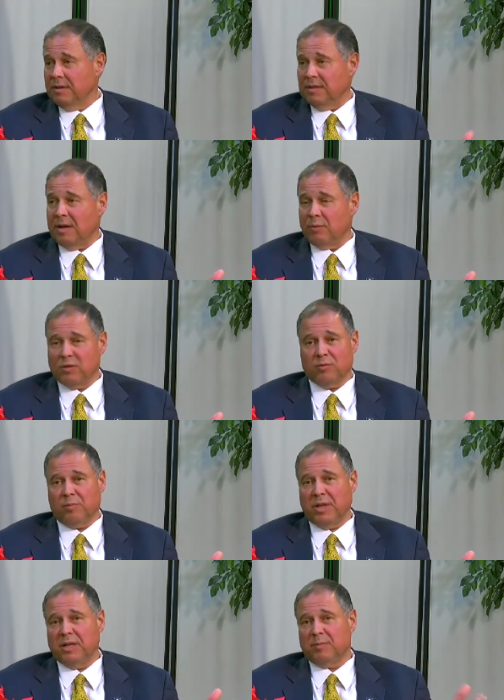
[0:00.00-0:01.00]
Deborah's
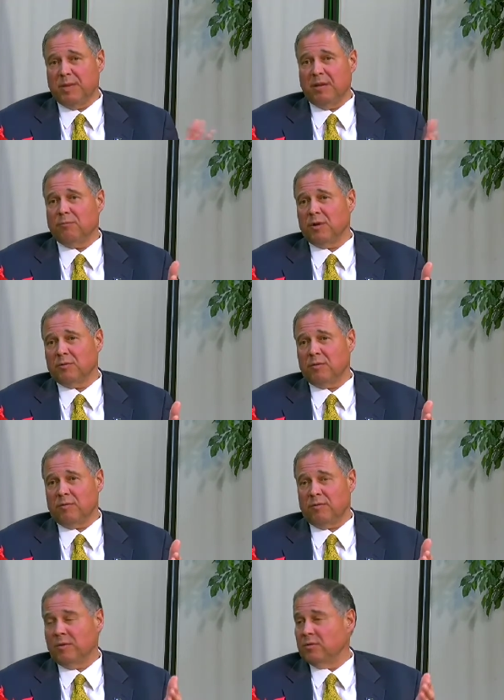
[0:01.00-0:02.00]
replacement had worked with
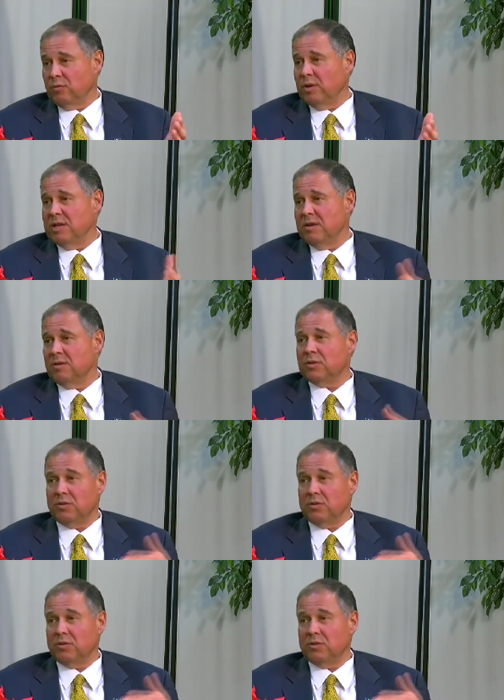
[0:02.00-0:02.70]
her for 20 years,